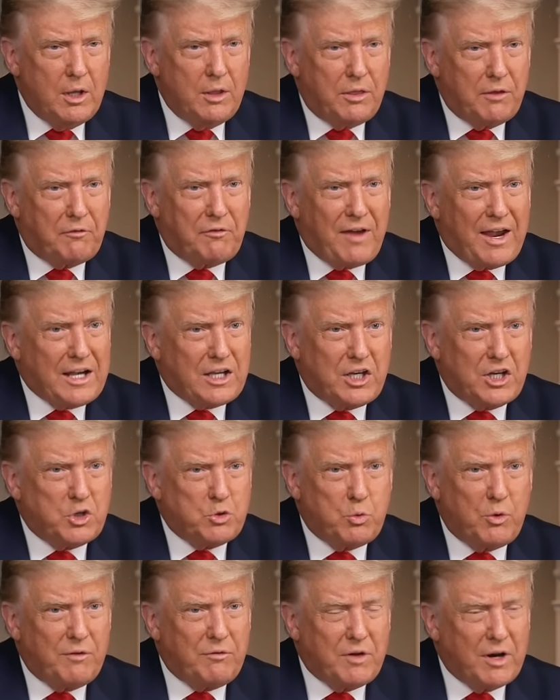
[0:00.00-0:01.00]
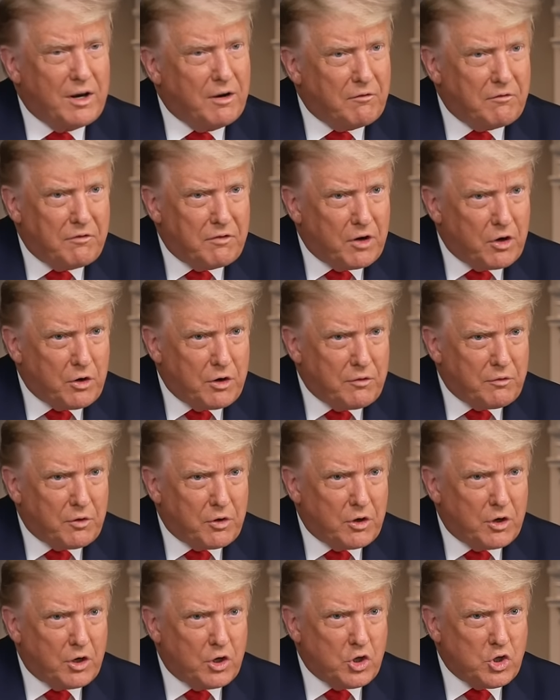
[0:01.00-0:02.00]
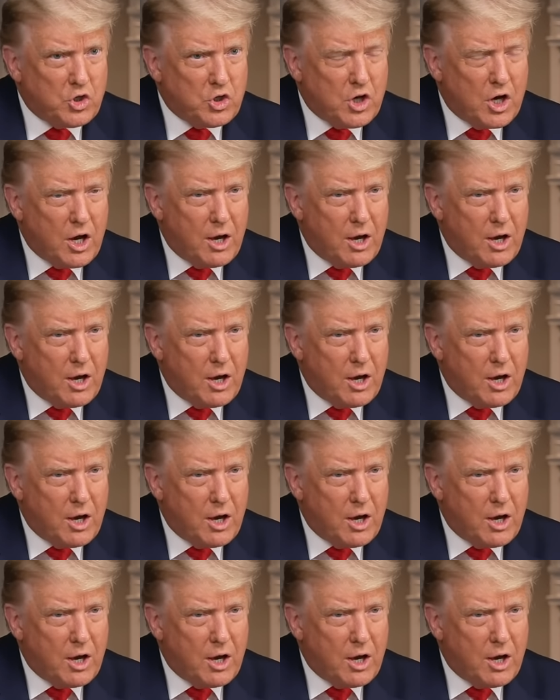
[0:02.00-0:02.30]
The fact is, we've done a very, very good job.